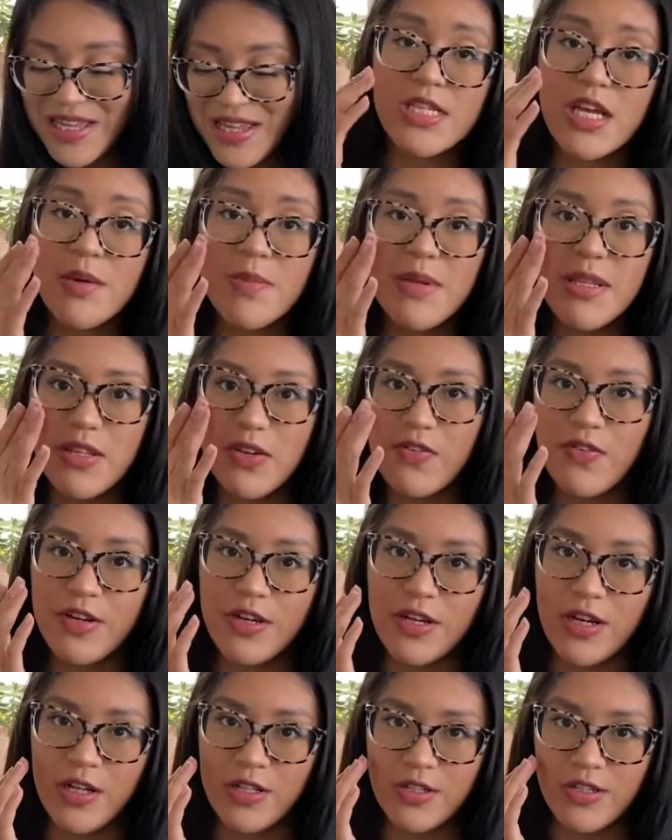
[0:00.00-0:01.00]
Come in
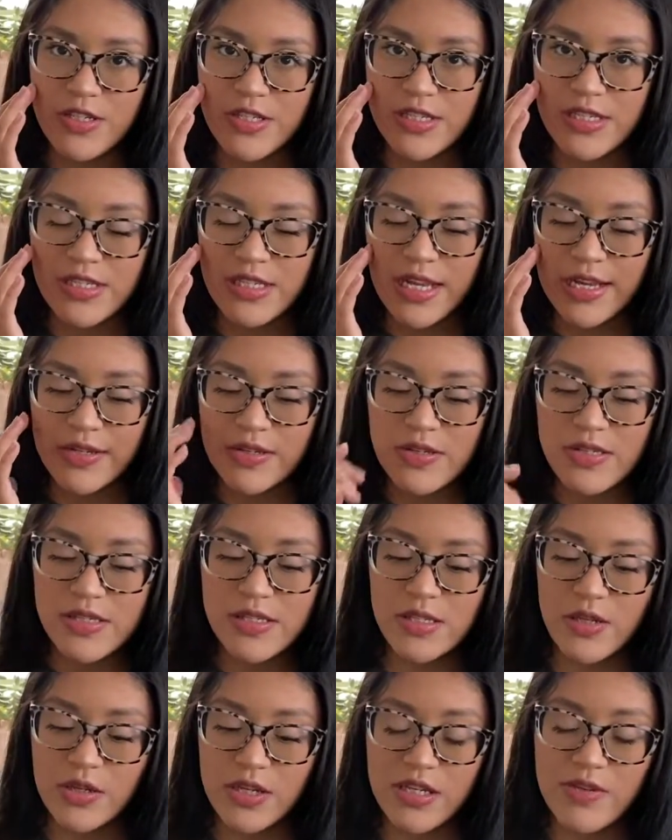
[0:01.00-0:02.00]
different colors and styles.
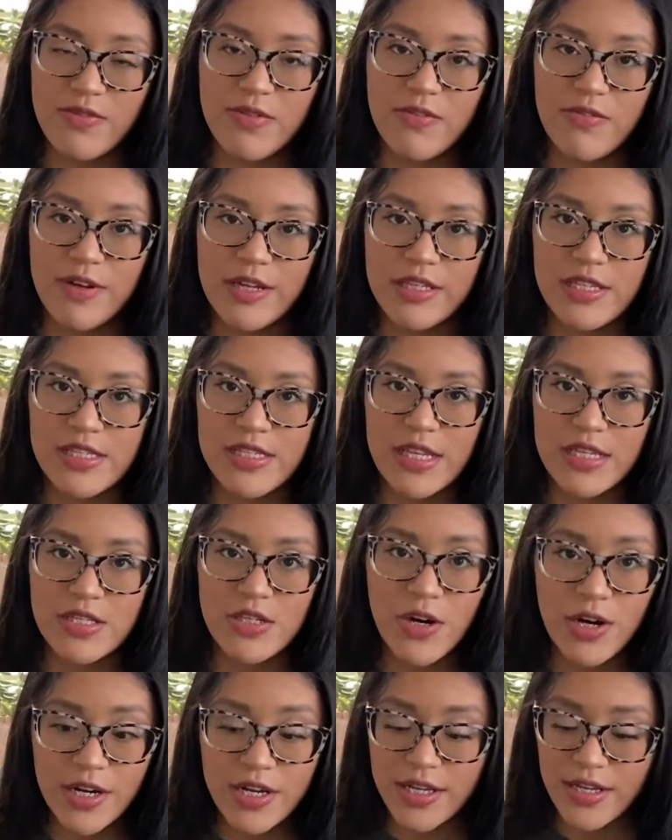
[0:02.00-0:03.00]
You can even find this at
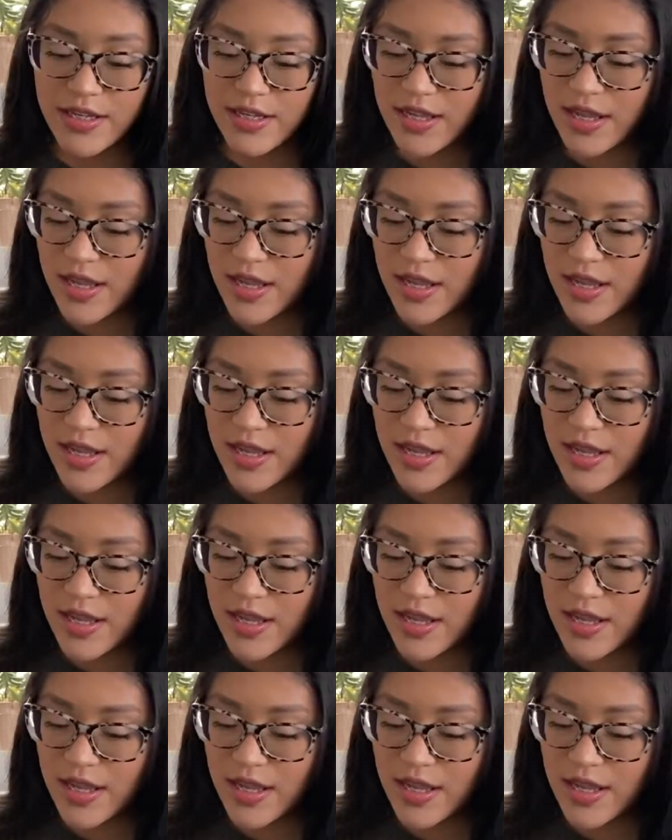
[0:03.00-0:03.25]
Target.